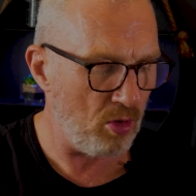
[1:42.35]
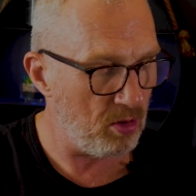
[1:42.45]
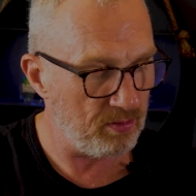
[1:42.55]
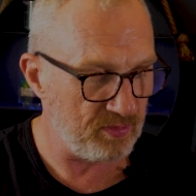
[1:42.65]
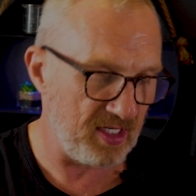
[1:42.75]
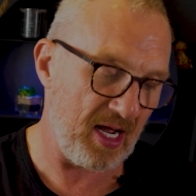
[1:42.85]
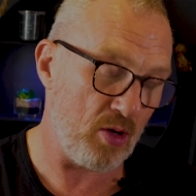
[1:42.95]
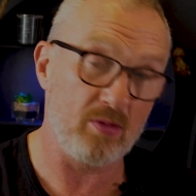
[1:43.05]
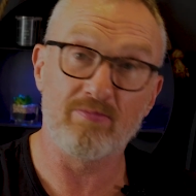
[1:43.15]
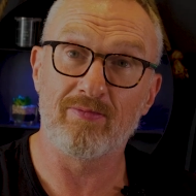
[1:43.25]
or
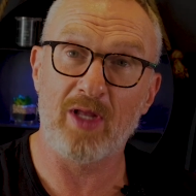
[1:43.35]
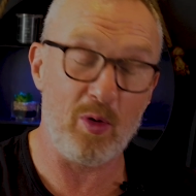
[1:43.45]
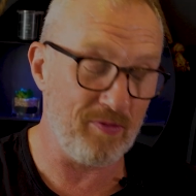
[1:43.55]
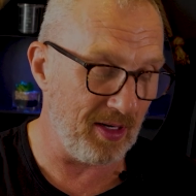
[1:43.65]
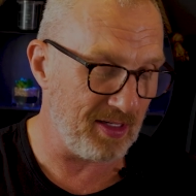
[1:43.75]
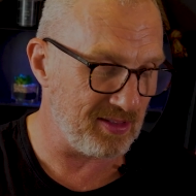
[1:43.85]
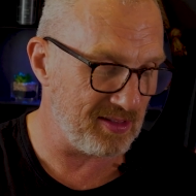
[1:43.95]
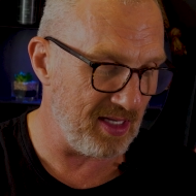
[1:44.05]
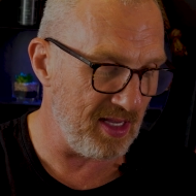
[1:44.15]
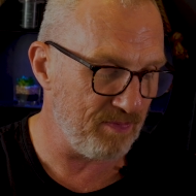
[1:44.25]
down, however you like to
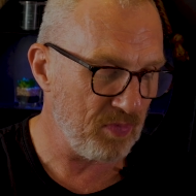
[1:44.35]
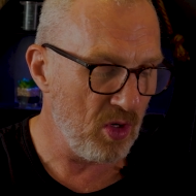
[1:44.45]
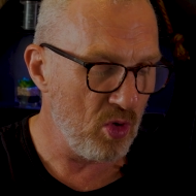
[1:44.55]
say it,